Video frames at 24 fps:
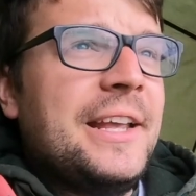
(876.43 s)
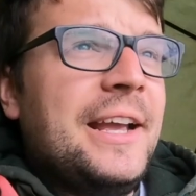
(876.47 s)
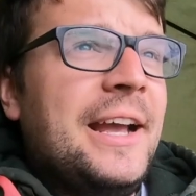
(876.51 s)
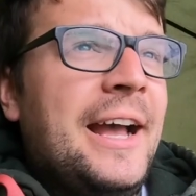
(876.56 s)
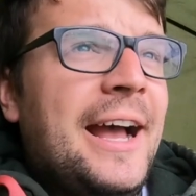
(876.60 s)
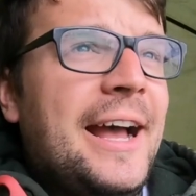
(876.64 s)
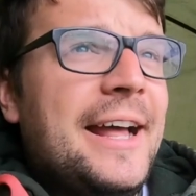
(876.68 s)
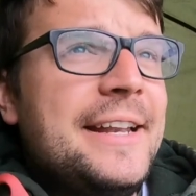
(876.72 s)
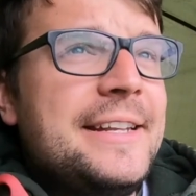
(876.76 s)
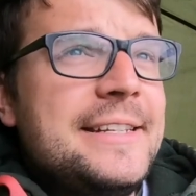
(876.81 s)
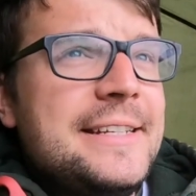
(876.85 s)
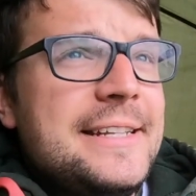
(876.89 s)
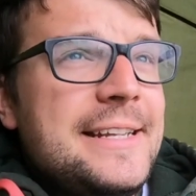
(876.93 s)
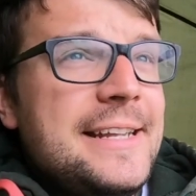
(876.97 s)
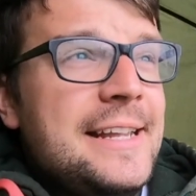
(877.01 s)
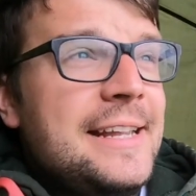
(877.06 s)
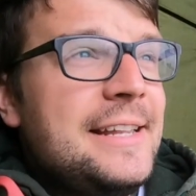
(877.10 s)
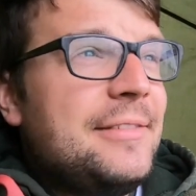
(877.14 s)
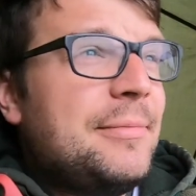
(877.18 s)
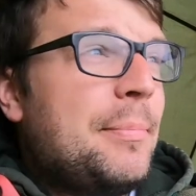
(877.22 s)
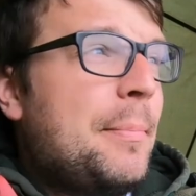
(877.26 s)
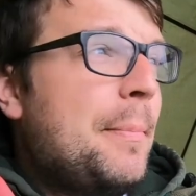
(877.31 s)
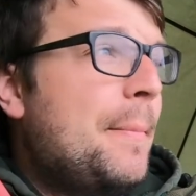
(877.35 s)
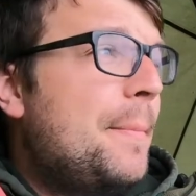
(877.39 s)
And
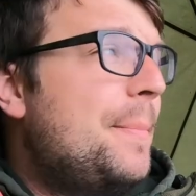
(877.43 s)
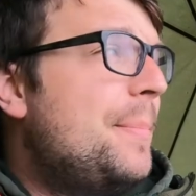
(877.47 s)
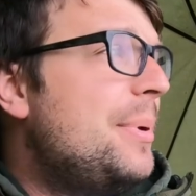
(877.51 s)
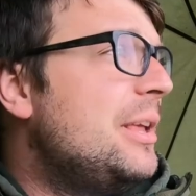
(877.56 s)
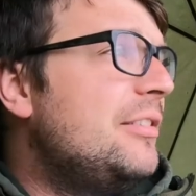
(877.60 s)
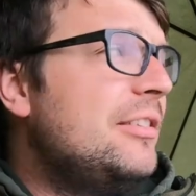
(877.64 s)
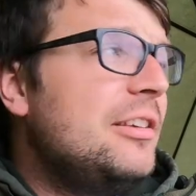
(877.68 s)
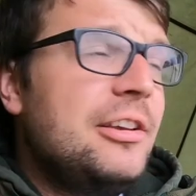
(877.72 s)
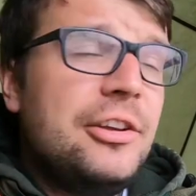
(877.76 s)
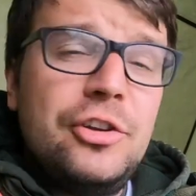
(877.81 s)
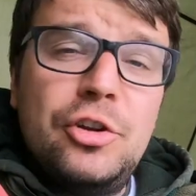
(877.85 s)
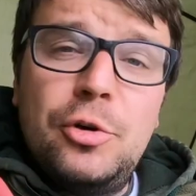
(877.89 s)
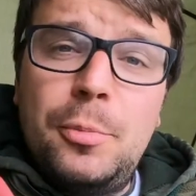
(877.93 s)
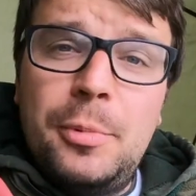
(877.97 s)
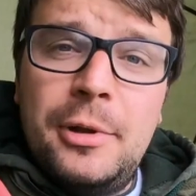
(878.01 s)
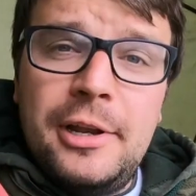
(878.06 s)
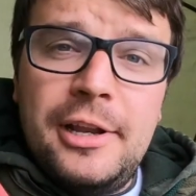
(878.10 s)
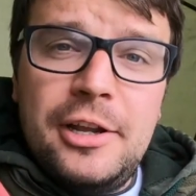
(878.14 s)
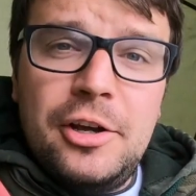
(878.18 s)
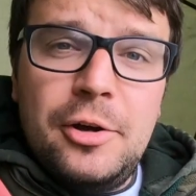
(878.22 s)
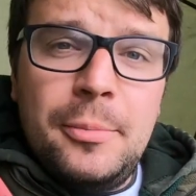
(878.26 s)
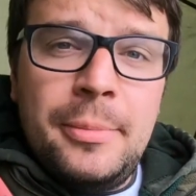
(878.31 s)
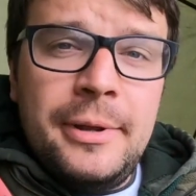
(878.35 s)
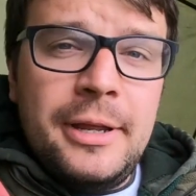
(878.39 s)
it's busying up a
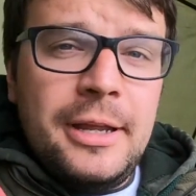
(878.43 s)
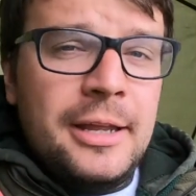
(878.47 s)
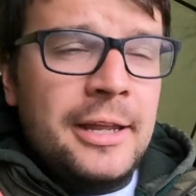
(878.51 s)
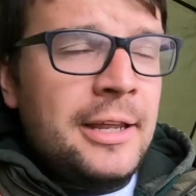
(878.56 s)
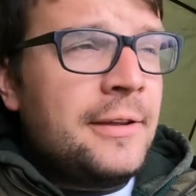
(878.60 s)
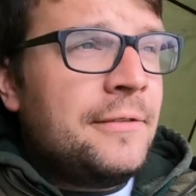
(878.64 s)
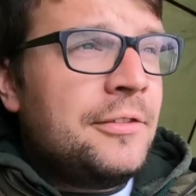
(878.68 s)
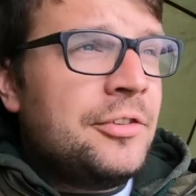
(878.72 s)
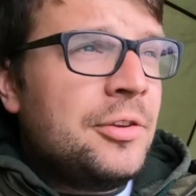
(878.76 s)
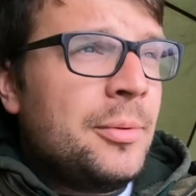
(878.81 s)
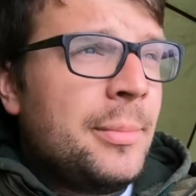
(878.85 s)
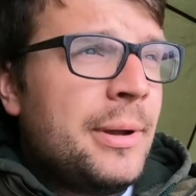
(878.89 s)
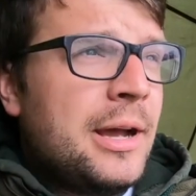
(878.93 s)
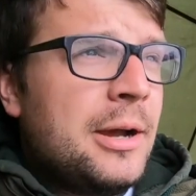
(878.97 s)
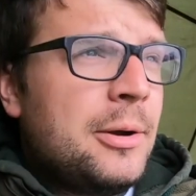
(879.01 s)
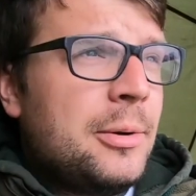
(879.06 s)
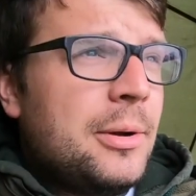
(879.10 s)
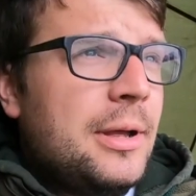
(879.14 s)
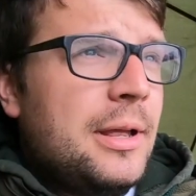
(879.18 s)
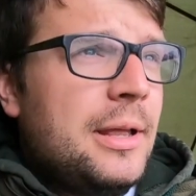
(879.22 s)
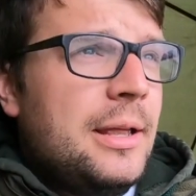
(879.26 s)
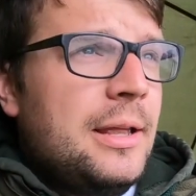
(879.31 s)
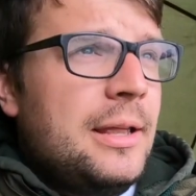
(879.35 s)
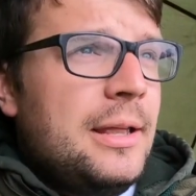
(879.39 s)
little bit here. There's about
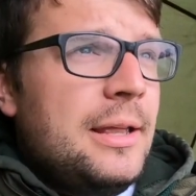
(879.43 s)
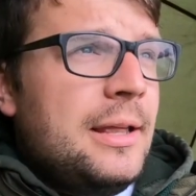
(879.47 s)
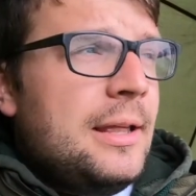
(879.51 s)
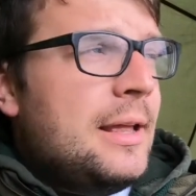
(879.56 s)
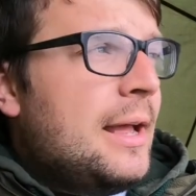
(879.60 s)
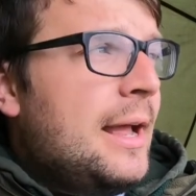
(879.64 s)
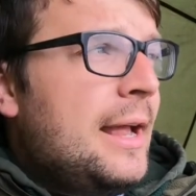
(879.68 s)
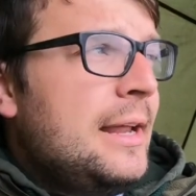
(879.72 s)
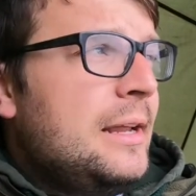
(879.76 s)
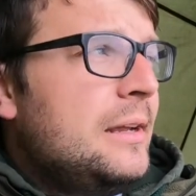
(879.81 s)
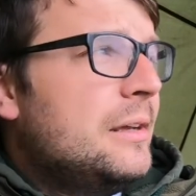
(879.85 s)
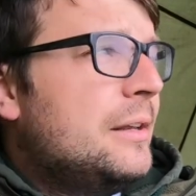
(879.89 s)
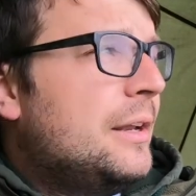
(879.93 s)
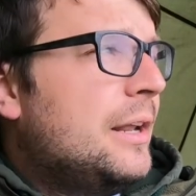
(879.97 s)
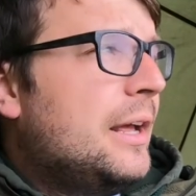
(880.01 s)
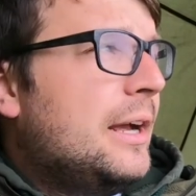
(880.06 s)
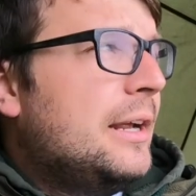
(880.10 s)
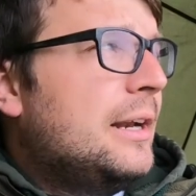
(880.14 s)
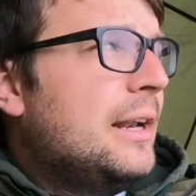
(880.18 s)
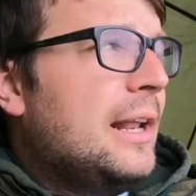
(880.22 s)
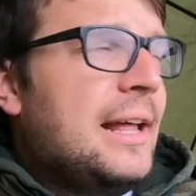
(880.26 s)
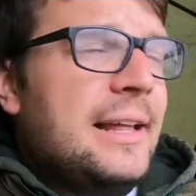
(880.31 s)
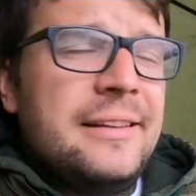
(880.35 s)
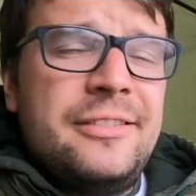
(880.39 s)
8 or
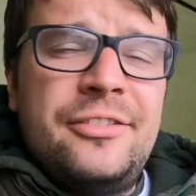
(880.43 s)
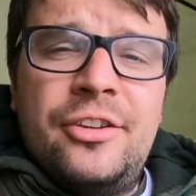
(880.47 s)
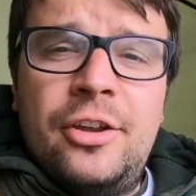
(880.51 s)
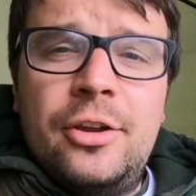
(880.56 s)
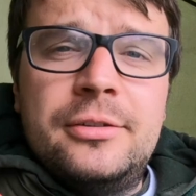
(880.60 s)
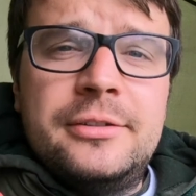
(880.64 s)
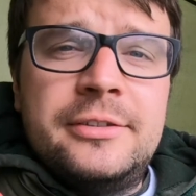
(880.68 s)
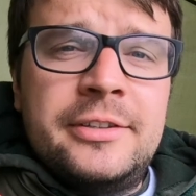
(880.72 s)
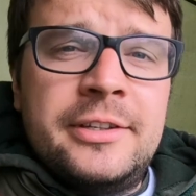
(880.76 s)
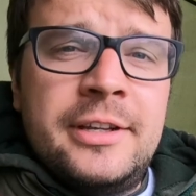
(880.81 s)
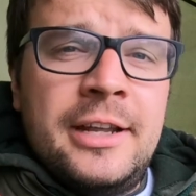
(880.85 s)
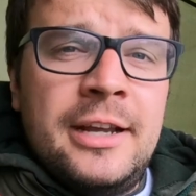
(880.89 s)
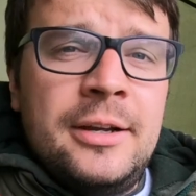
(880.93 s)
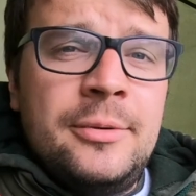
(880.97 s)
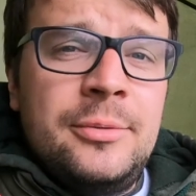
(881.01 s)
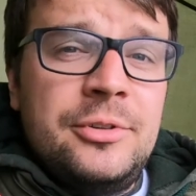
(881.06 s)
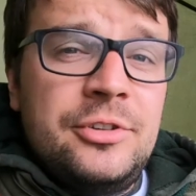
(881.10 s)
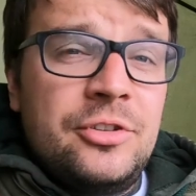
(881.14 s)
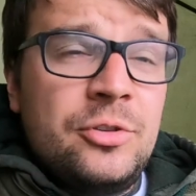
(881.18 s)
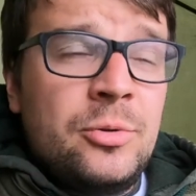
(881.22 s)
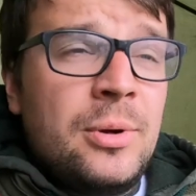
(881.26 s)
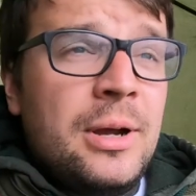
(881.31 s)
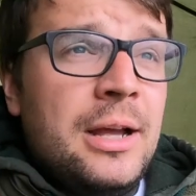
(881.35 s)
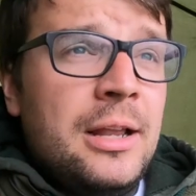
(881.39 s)
9 lads on tonight, which
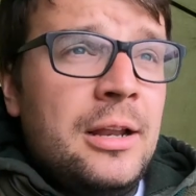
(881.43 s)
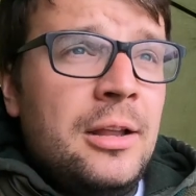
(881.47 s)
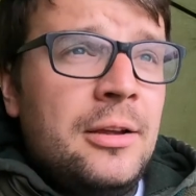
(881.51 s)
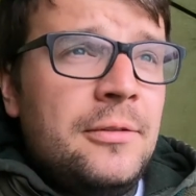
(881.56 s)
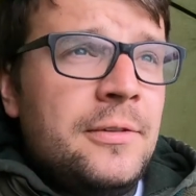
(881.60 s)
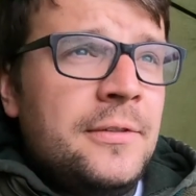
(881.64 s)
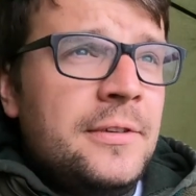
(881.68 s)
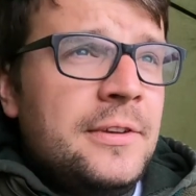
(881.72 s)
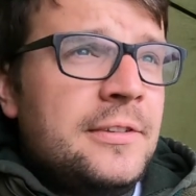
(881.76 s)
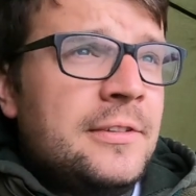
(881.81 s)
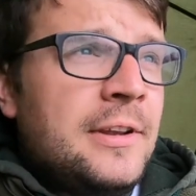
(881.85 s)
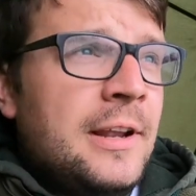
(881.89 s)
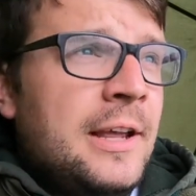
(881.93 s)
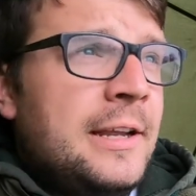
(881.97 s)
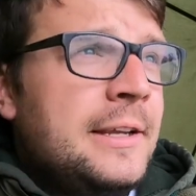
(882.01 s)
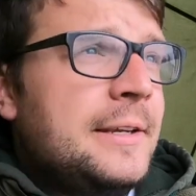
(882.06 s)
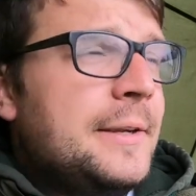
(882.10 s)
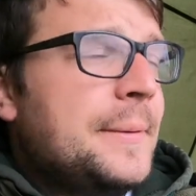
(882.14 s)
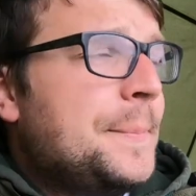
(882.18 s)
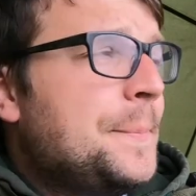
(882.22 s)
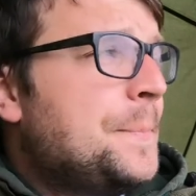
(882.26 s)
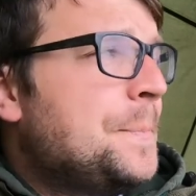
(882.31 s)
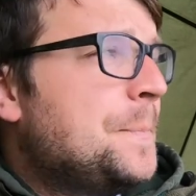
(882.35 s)
is quite a lot for this lake.